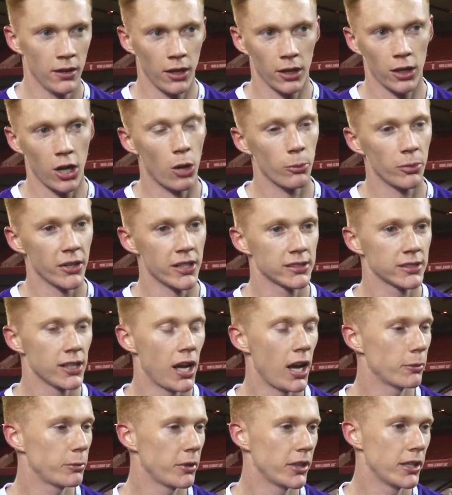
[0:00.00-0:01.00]
I can't be
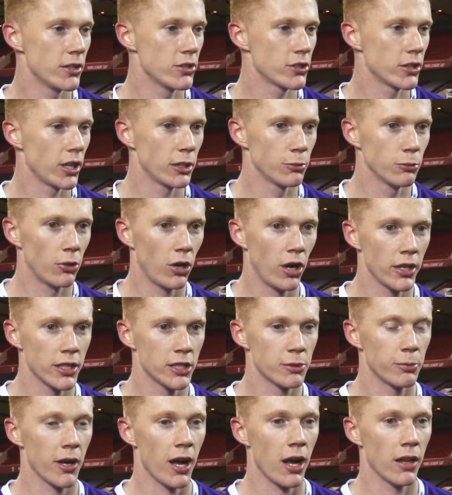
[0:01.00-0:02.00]
inside being injured anymore. I
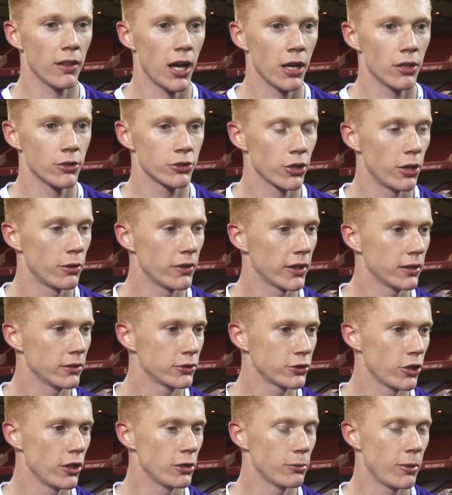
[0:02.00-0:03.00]
need to be out there and showing the,
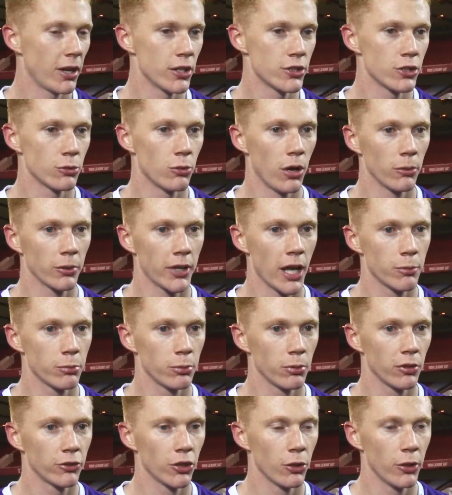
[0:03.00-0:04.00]
showing the manager what I'm
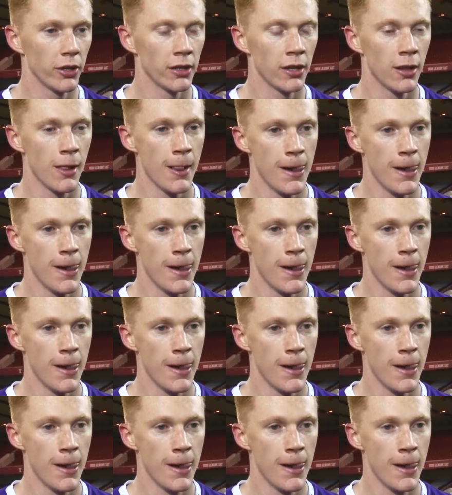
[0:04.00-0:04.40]
capable of doing.